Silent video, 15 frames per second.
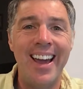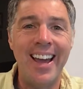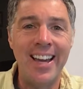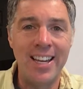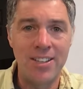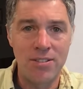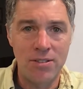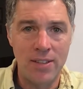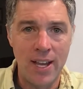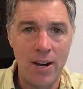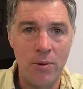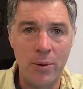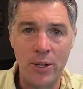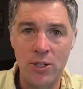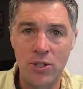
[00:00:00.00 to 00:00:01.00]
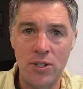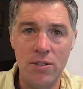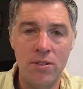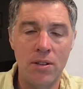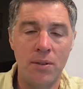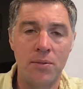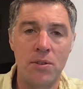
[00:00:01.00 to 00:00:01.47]
Answer that question.
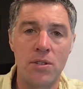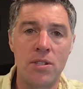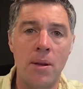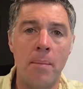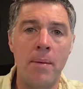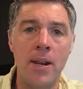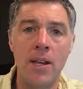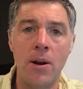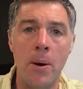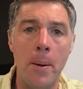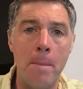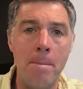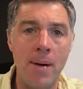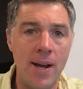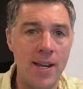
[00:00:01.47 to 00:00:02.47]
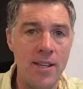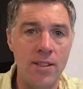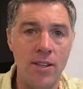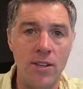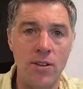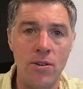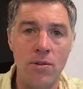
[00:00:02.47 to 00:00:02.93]
So if there's somebody or a buddy
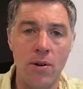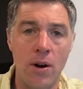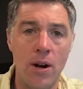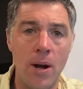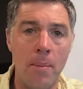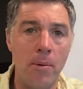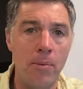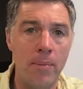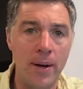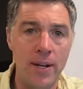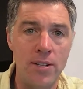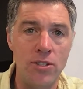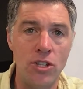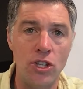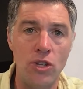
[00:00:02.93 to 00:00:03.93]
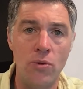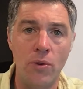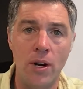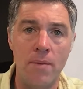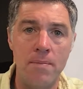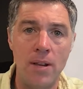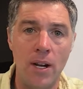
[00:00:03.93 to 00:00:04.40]
that you or a couple buddies that you
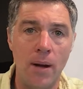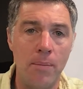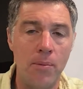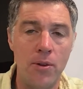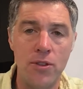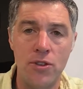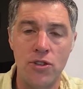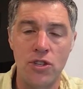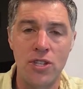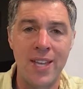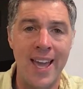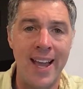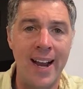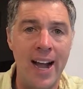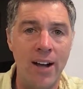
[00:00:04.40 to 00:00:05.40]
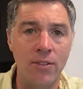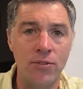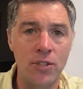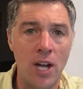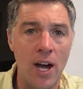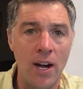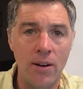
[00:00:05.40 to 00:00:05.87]
want to meet up with and just hang out
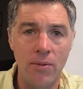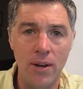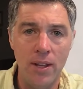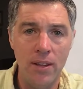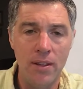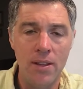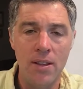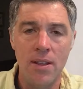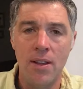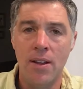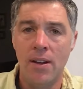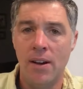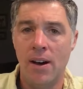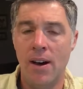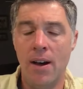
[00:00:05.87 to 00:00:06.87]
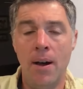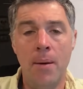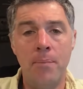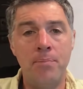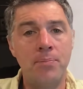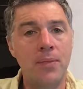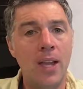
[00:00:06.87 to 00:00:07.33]
and talk with,
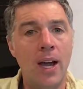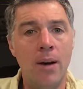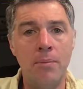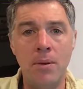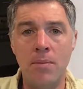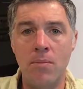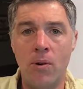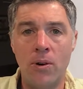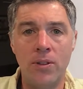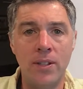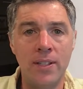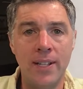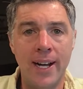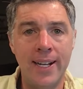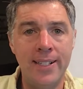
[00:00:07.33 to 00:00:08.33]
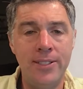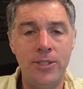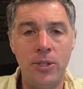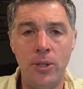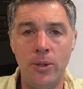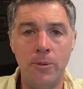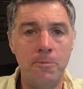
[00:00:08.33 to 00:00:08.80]
um, I'll be more than glad
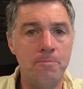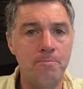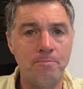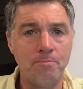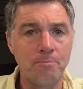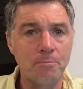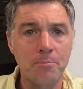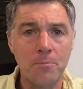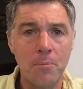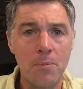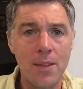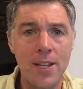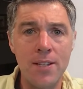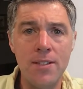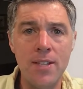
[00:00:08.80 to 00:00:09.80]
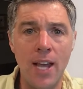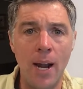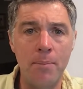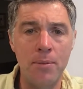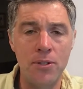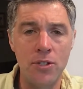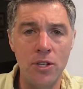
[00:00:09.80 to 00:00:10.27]
to set
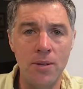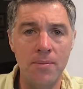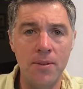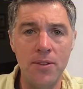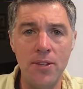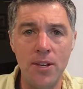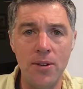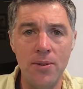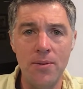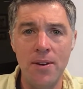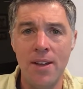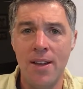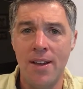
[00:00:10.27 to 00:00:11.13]
up a Zoom with you.